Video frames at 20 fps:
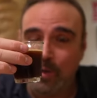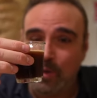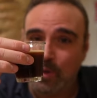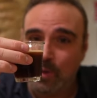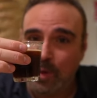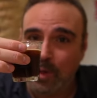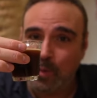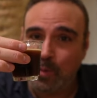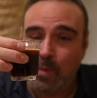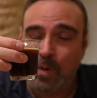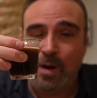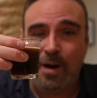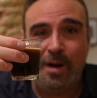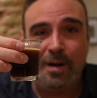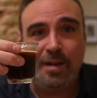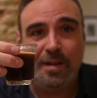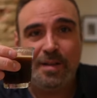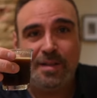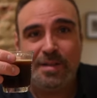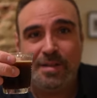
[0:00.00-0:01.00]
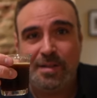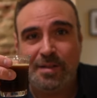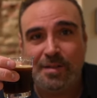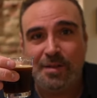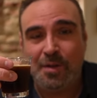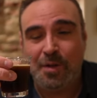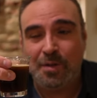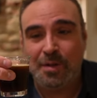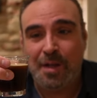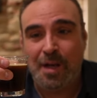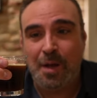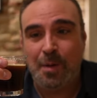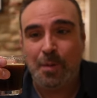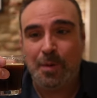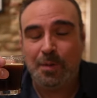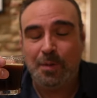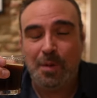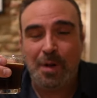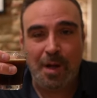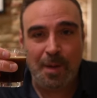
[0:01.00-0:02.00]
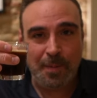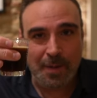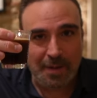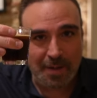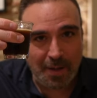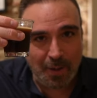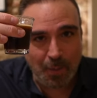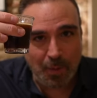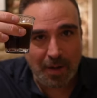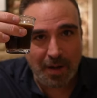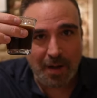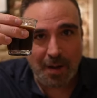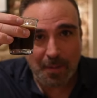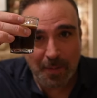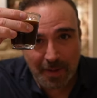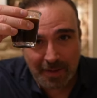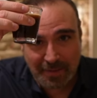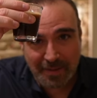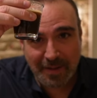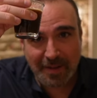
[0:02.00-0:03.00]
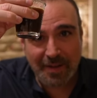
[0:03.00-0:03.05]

so Edward is not able to have it. I will have it.